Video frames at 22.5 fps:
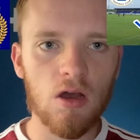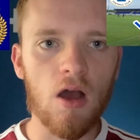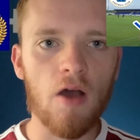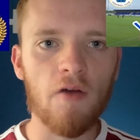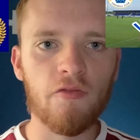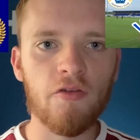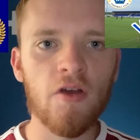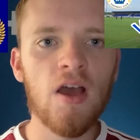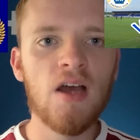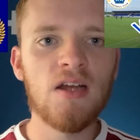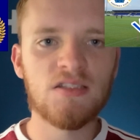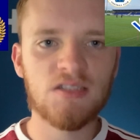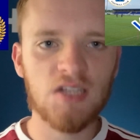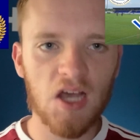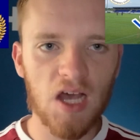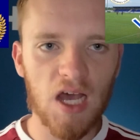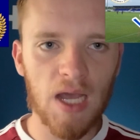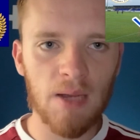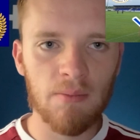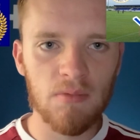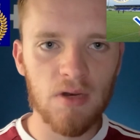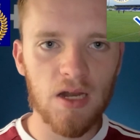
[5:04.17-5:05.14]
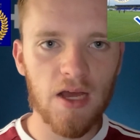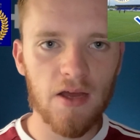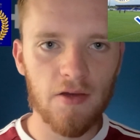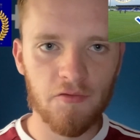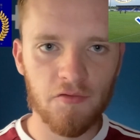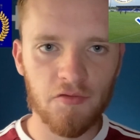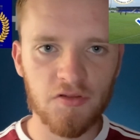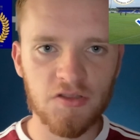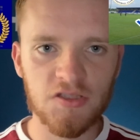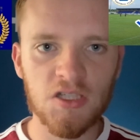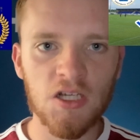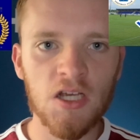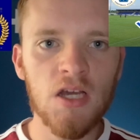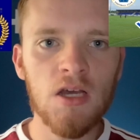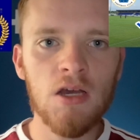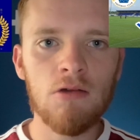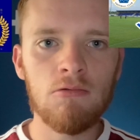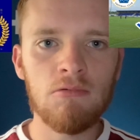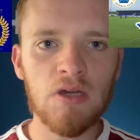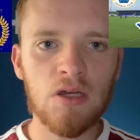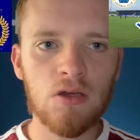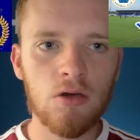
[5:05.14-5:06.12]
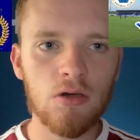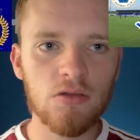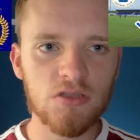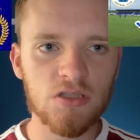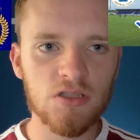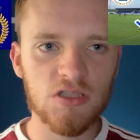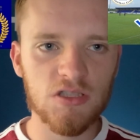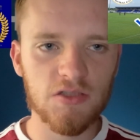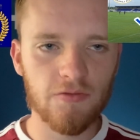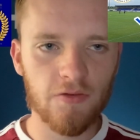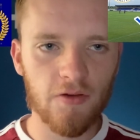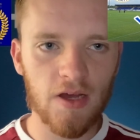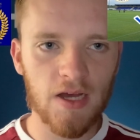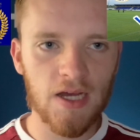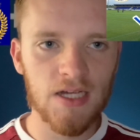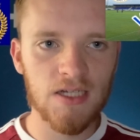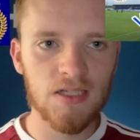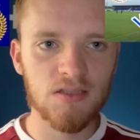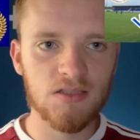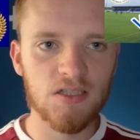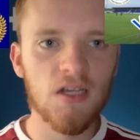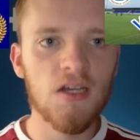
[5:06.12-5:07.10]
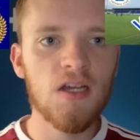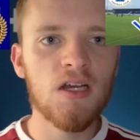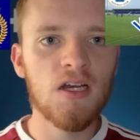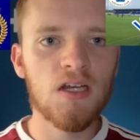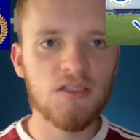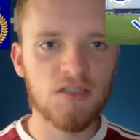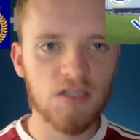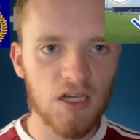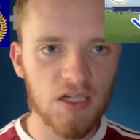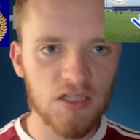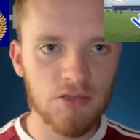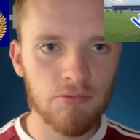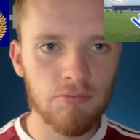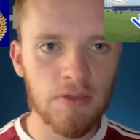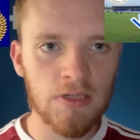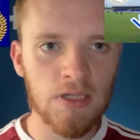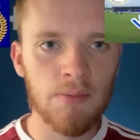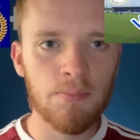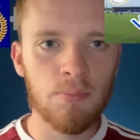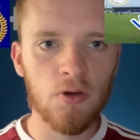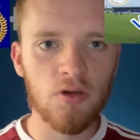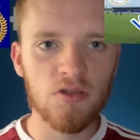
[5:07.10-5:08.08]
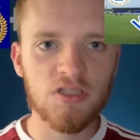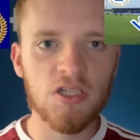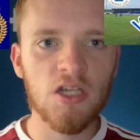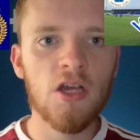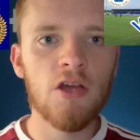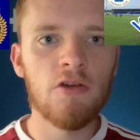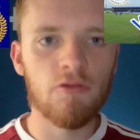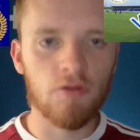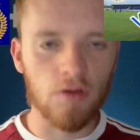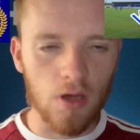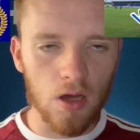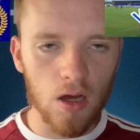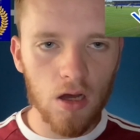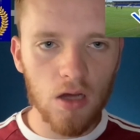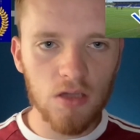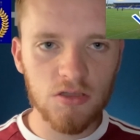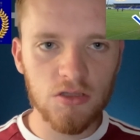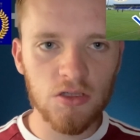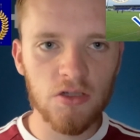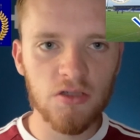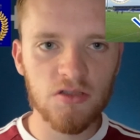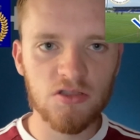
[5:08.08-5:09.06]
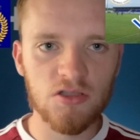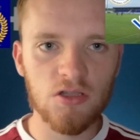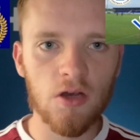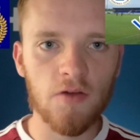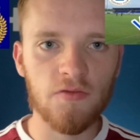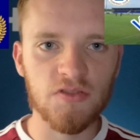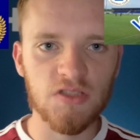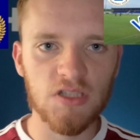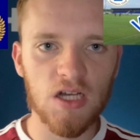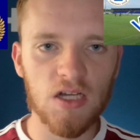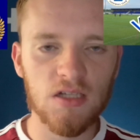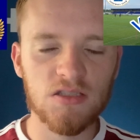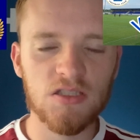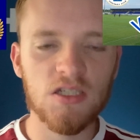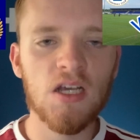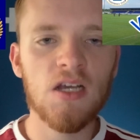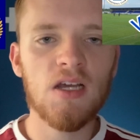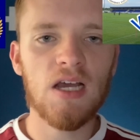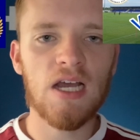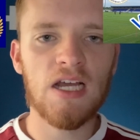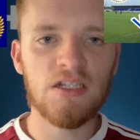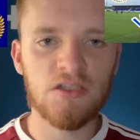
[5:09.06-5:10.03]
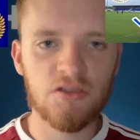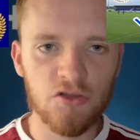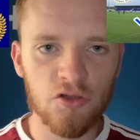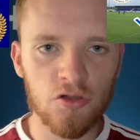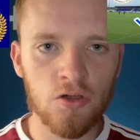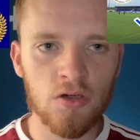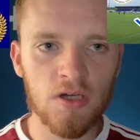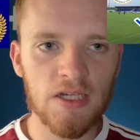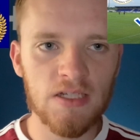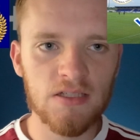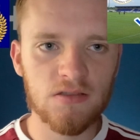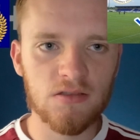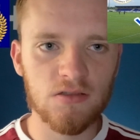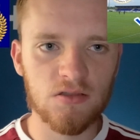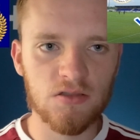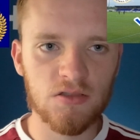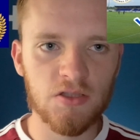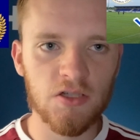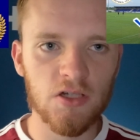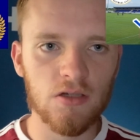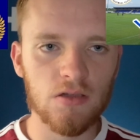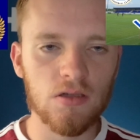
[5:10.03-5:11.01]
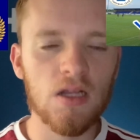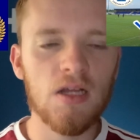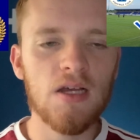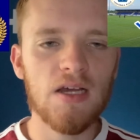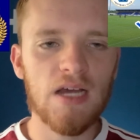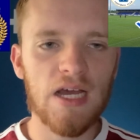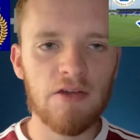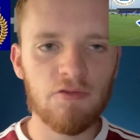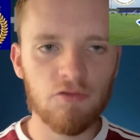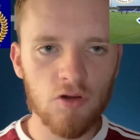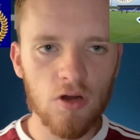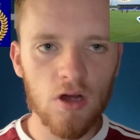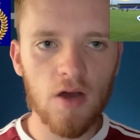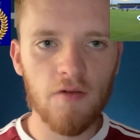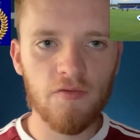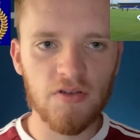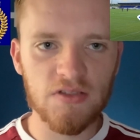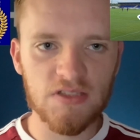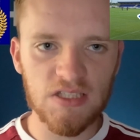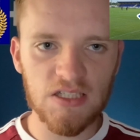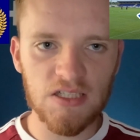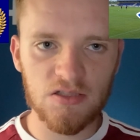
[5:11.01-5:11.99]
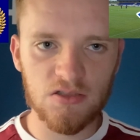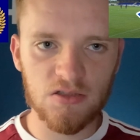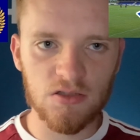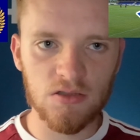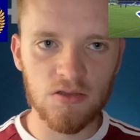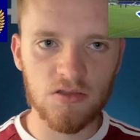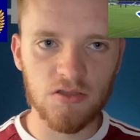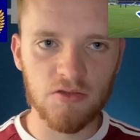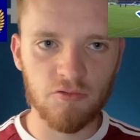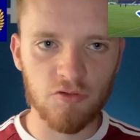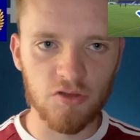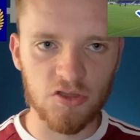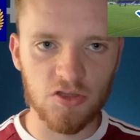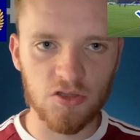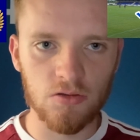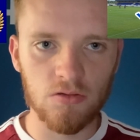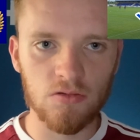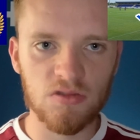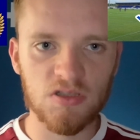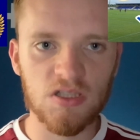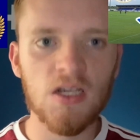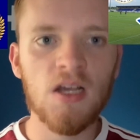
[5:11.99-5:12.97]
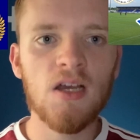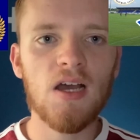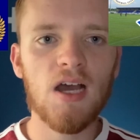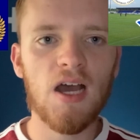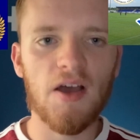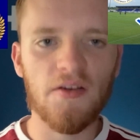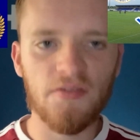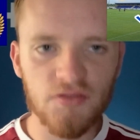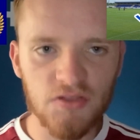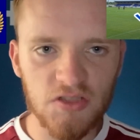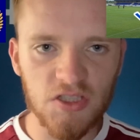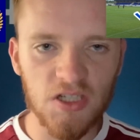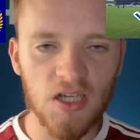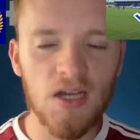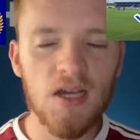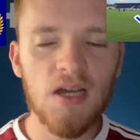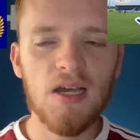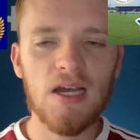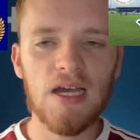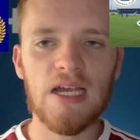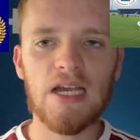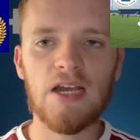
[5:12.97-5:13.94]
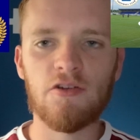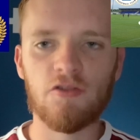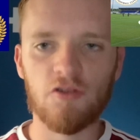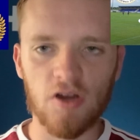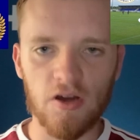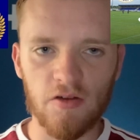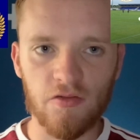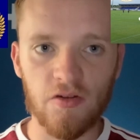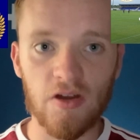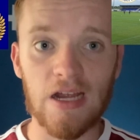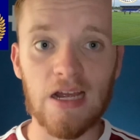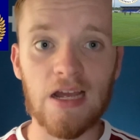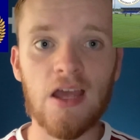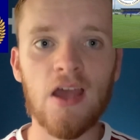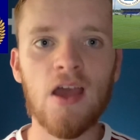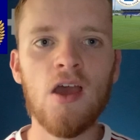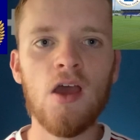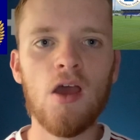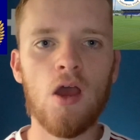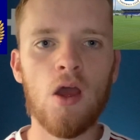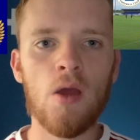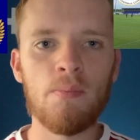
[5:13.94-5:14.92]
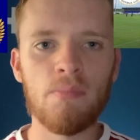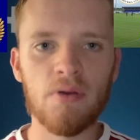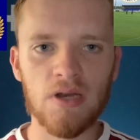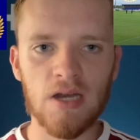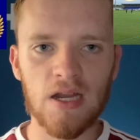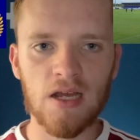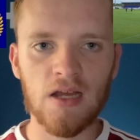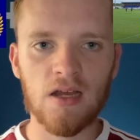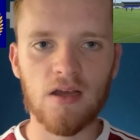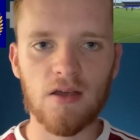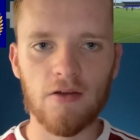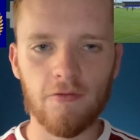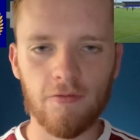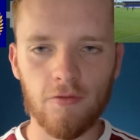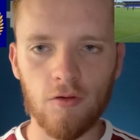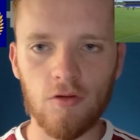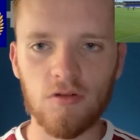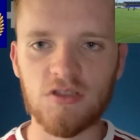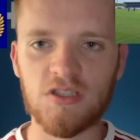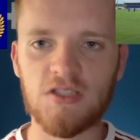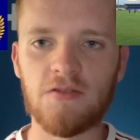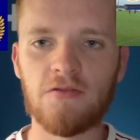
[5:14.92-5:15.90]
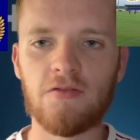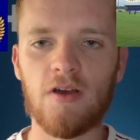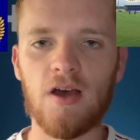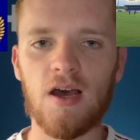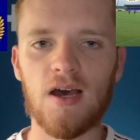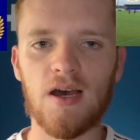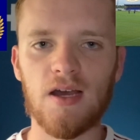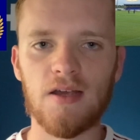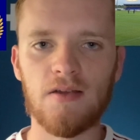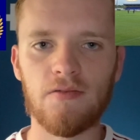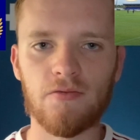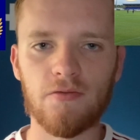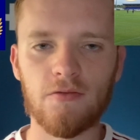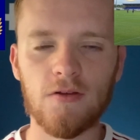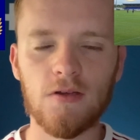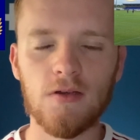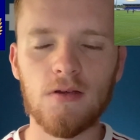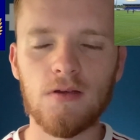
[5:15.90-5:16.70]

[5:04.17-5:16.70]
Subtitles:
of time left, we couldn't find that winner, but regardless of that, a draw is still a rather decent result after a horrific opening 45.